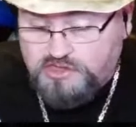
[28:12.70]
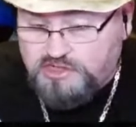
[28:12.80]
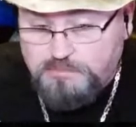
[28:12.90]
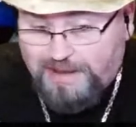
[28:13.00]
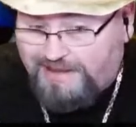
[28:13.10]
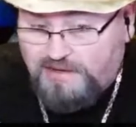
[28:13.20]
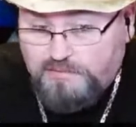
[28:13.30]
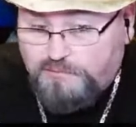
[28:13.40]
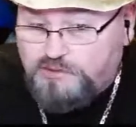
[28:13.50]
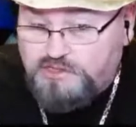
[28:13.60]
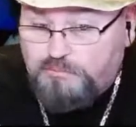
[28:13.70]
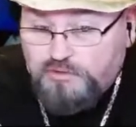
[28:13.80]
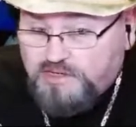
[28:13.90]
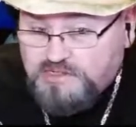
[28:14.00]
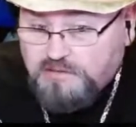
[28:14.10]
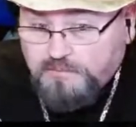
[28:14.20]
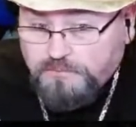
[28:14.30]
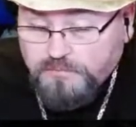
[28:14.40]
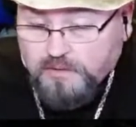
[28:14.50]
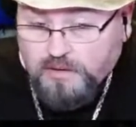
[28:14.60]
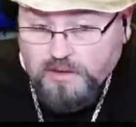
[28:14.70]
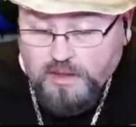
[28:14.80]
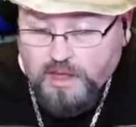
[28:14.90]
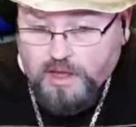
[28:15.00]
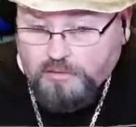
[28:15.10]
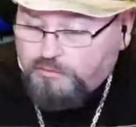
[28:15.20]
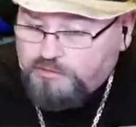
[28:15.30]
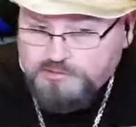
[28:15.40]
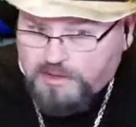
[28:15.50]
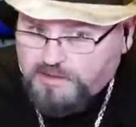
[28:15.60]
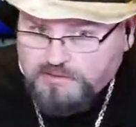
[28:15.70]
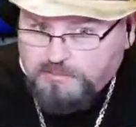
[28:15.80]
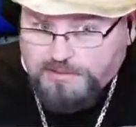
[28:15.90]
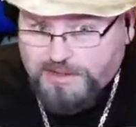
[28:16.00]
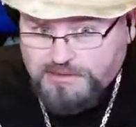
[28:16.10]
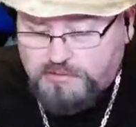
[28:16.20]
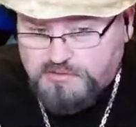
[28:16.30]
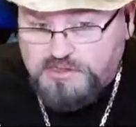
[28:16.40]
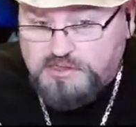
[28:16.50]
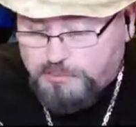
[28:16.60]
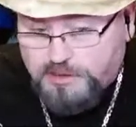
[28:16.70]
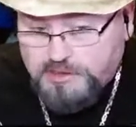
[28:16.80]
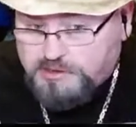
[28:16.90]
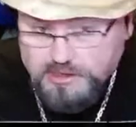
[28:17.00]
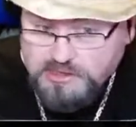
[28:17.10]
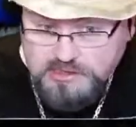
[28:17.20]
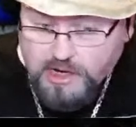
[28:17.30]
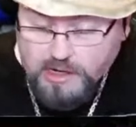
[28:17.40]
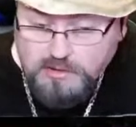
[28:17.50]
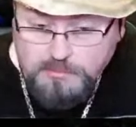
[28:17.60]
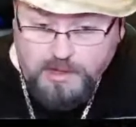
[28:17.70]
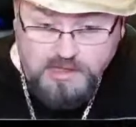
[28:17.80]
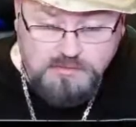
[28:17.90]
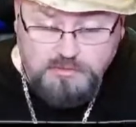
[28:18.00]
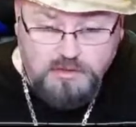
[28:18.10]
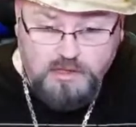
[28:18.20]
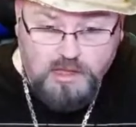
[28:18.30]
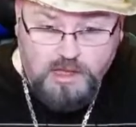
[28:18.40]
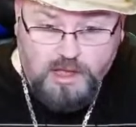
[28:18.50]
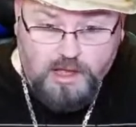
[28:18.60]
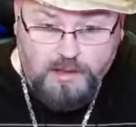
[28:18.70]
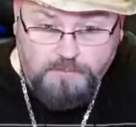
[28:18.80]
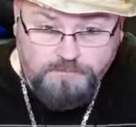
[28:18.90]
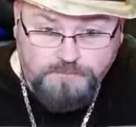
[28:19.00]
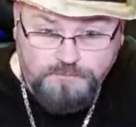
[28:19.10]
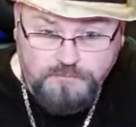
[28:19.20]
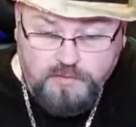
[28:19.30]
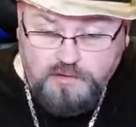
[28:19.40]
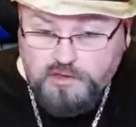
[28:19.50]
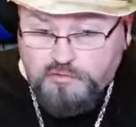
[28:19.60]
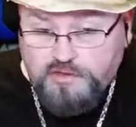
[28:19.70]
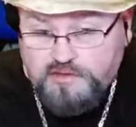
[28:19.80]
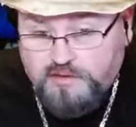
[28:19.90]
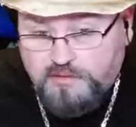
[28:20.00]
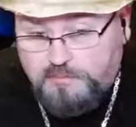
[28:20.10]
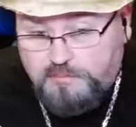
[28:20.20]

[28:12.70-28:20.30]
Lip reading: disbanded for some reason, which to me makes no sense, but it's entirely possible. Do you think that